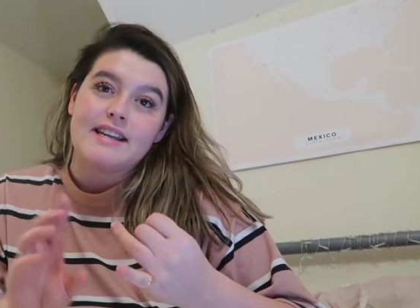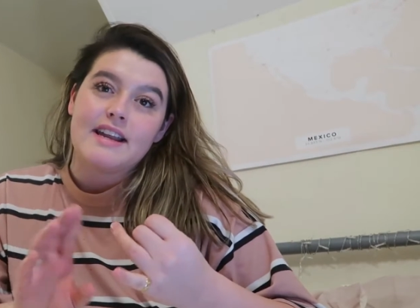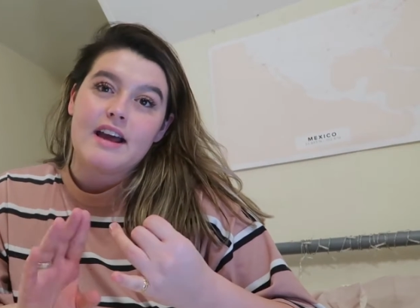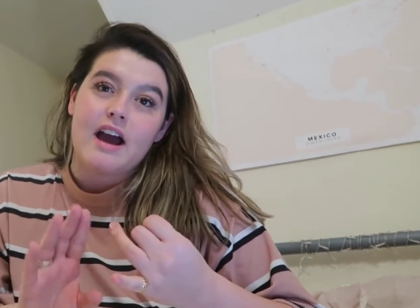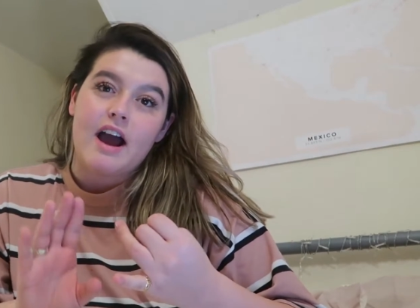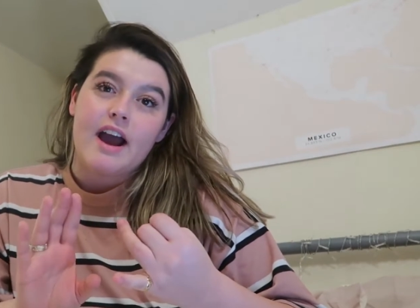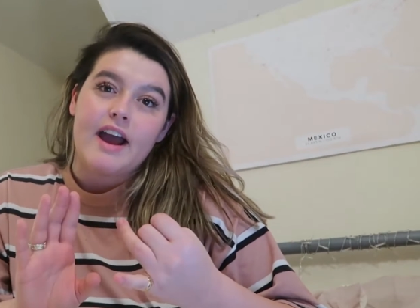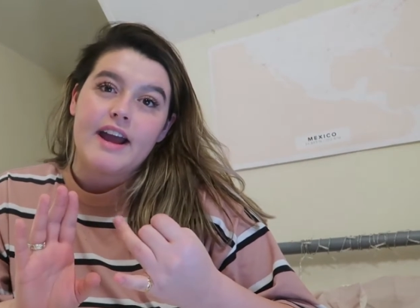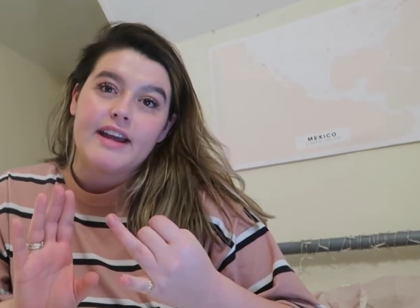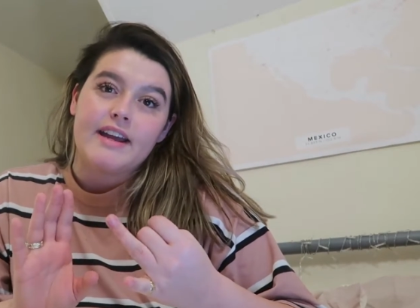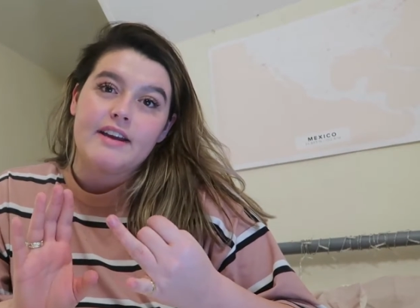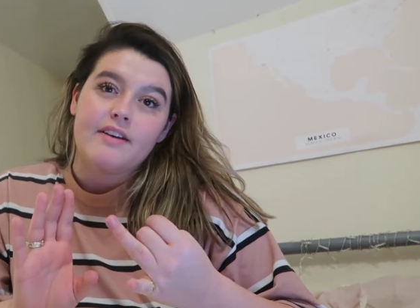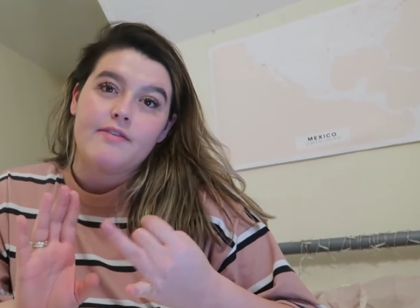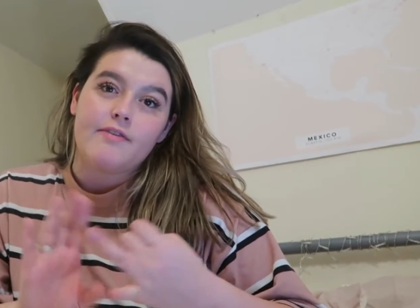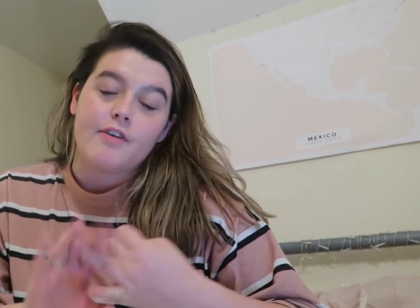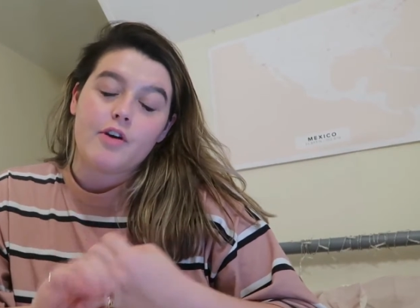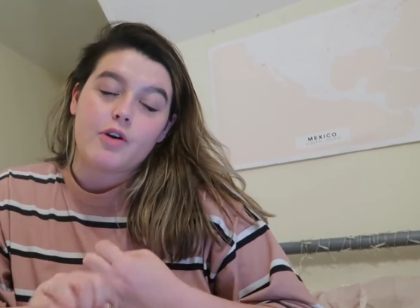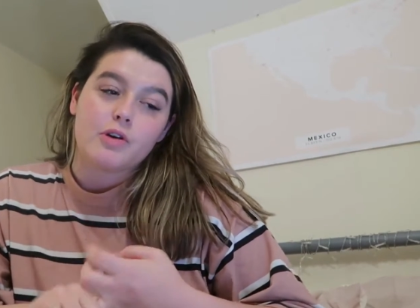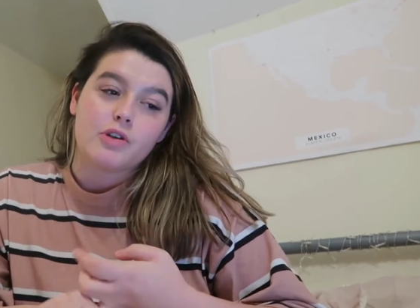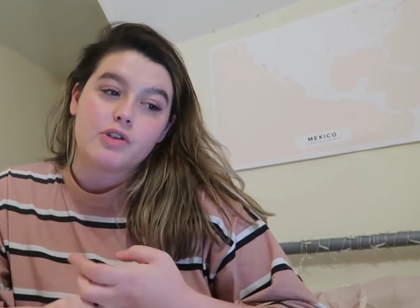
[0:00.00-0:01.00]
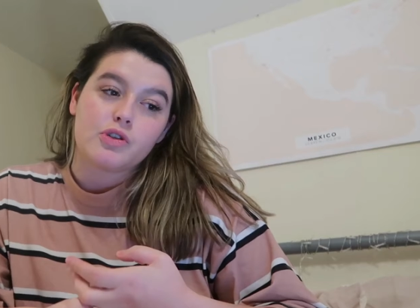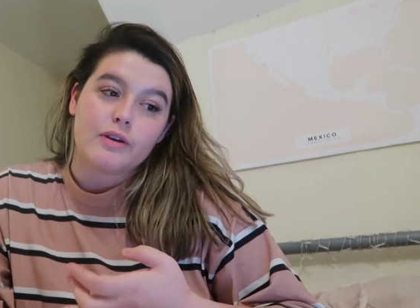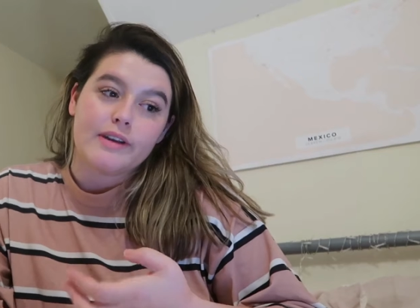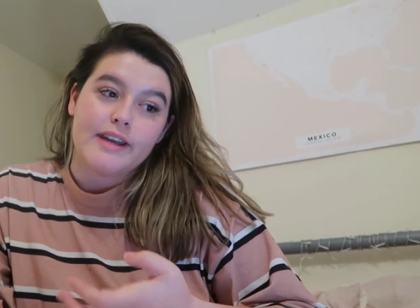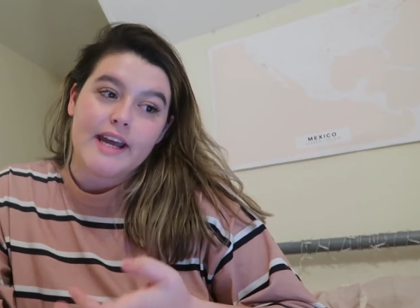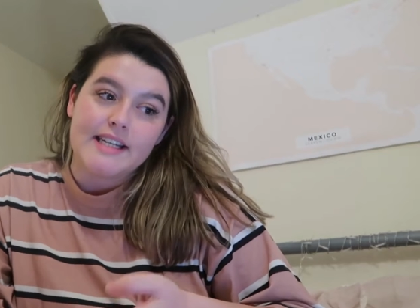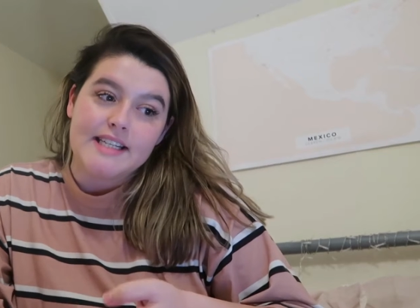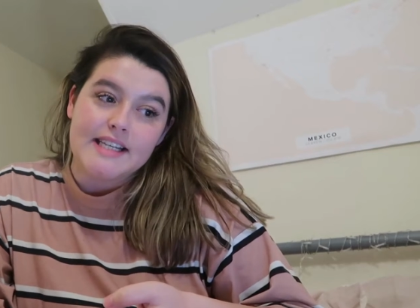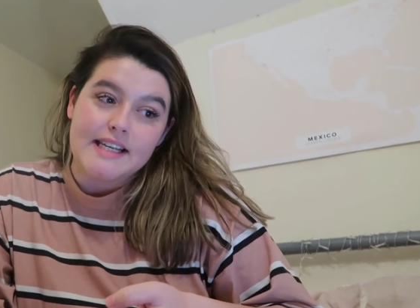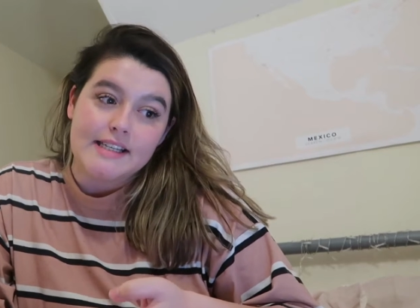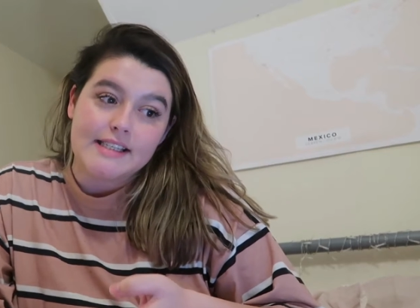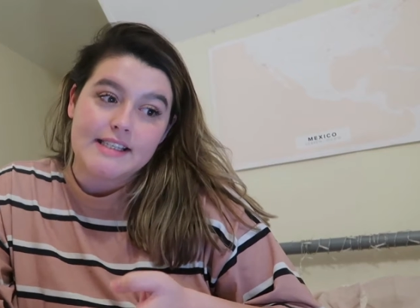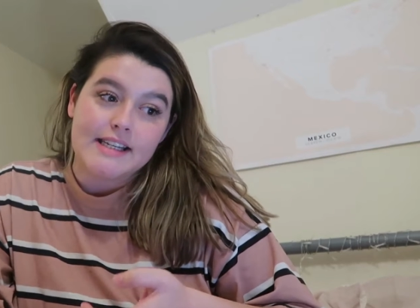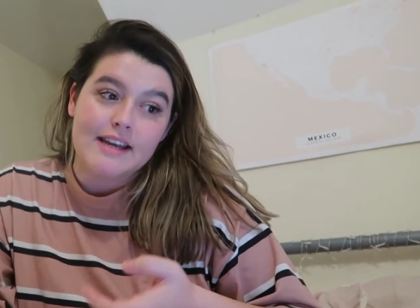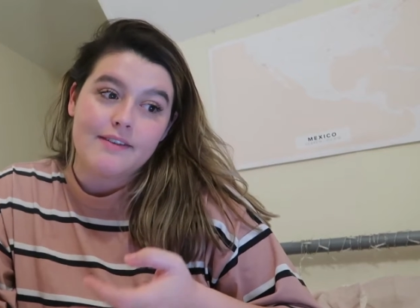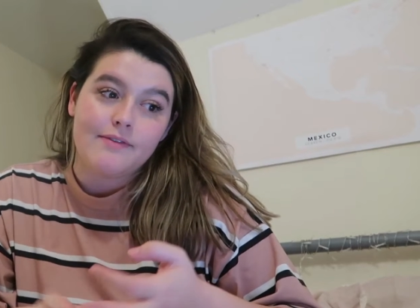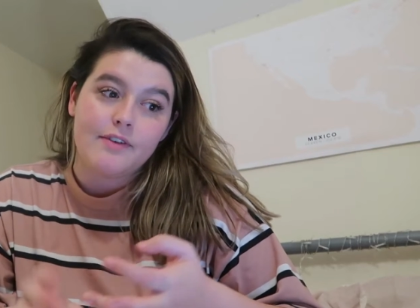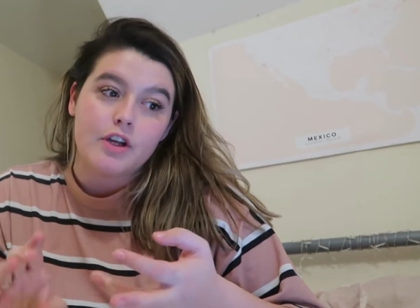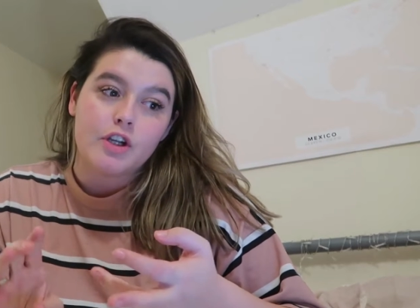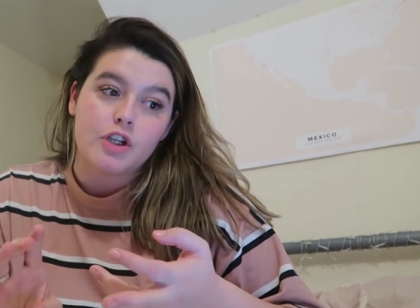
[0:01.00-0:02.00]
I focused on Nettie
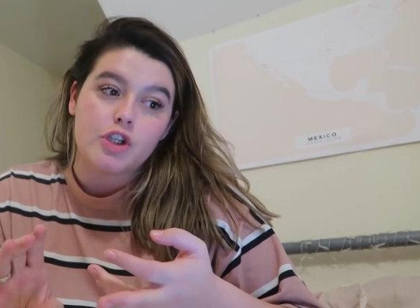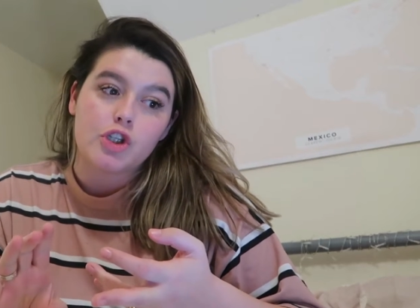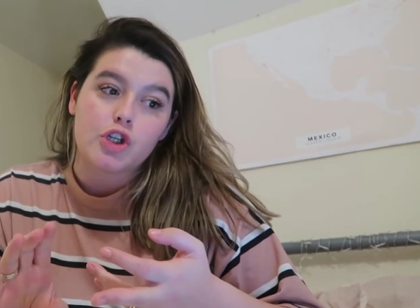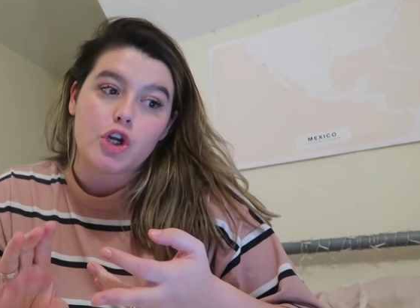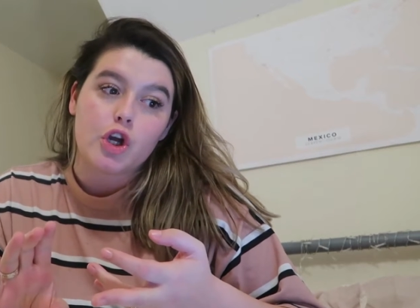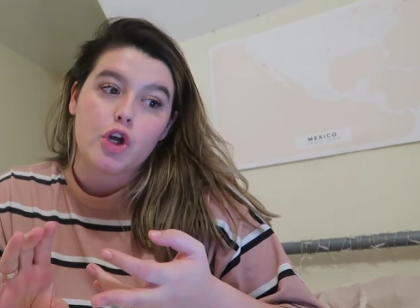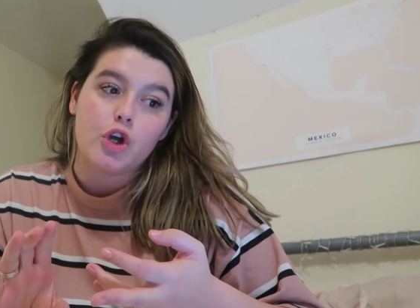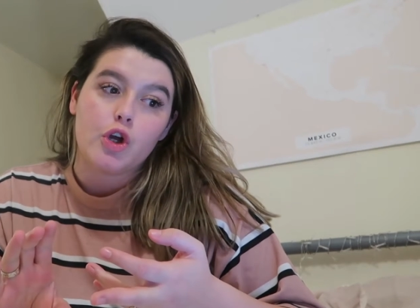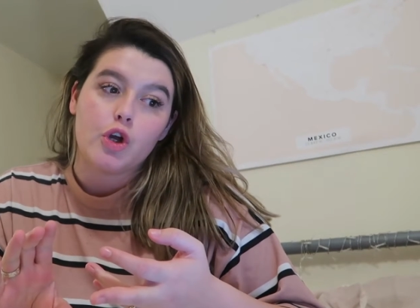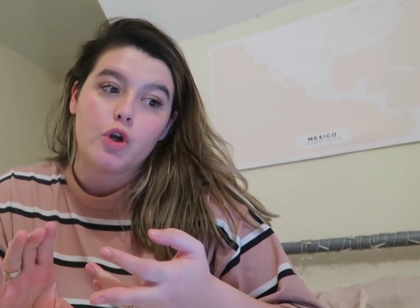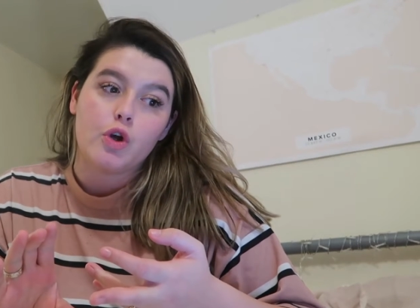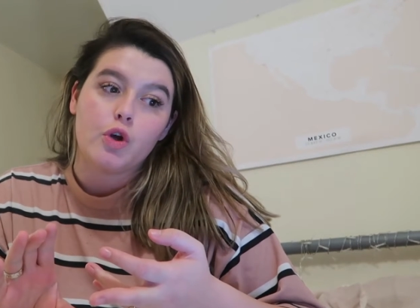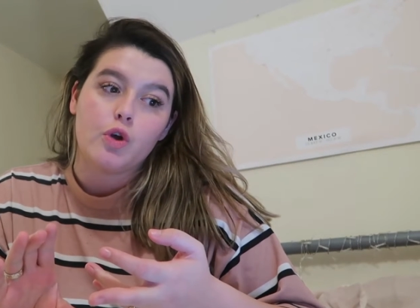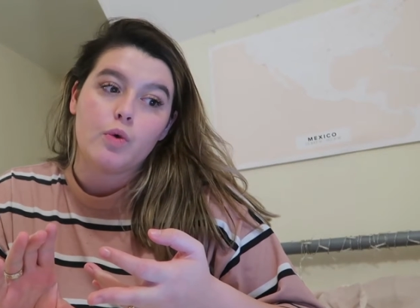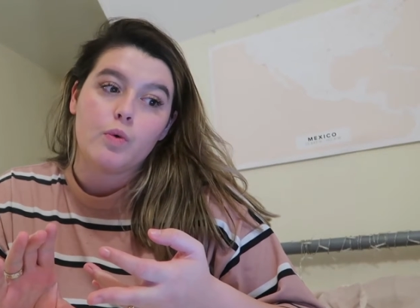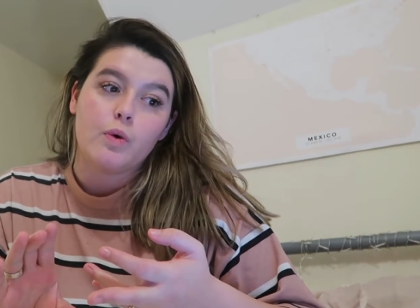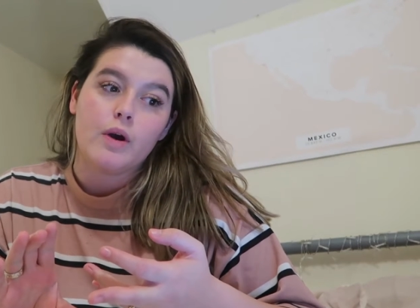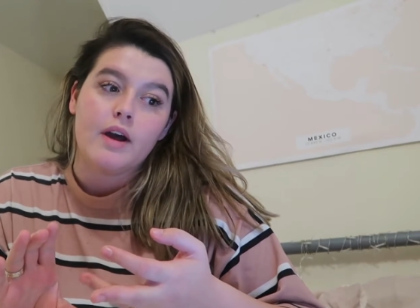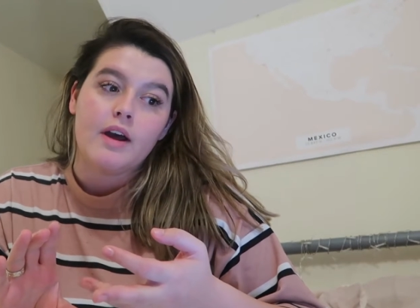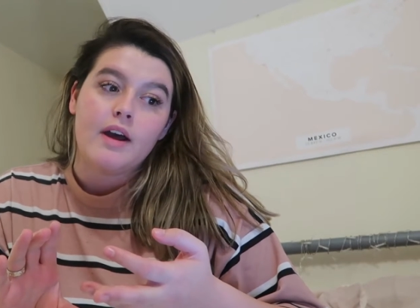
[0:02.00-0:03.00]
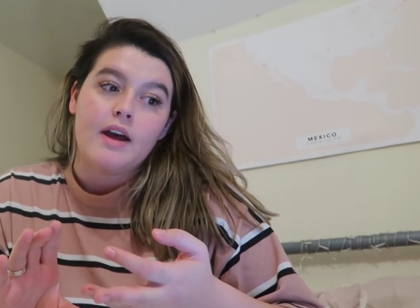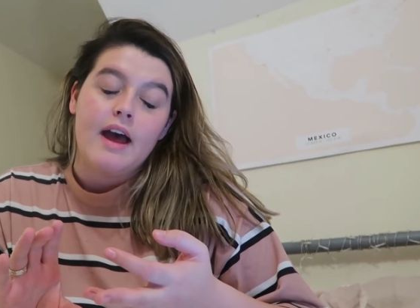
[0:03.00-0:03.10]
Stevens, who